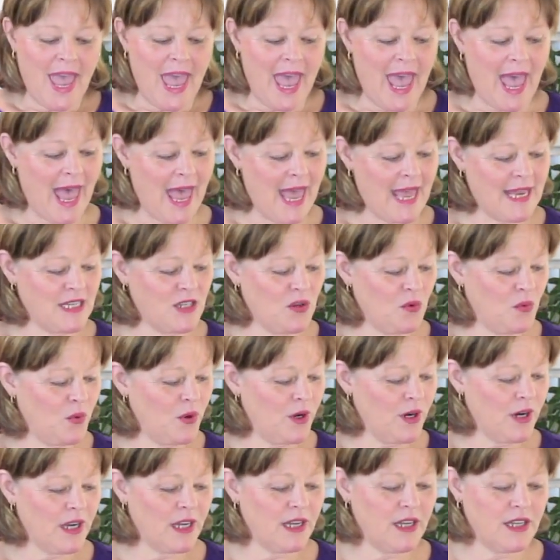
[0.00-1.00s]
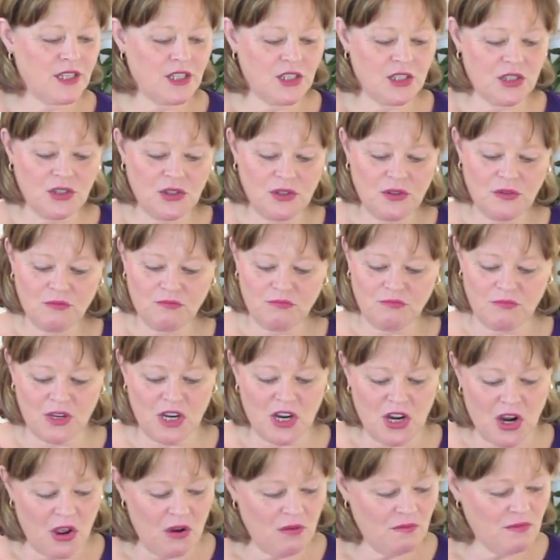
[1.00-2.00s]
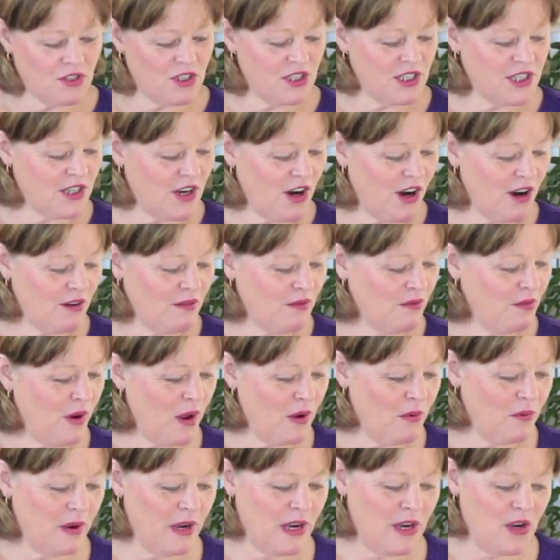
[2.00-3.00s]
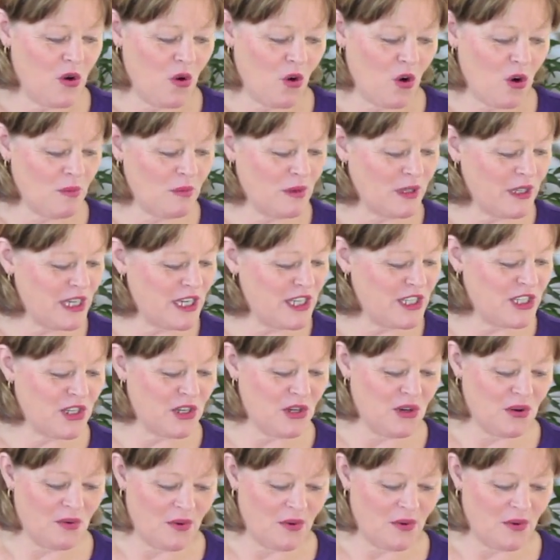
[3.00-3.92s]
And we're going to do, just what we normally do,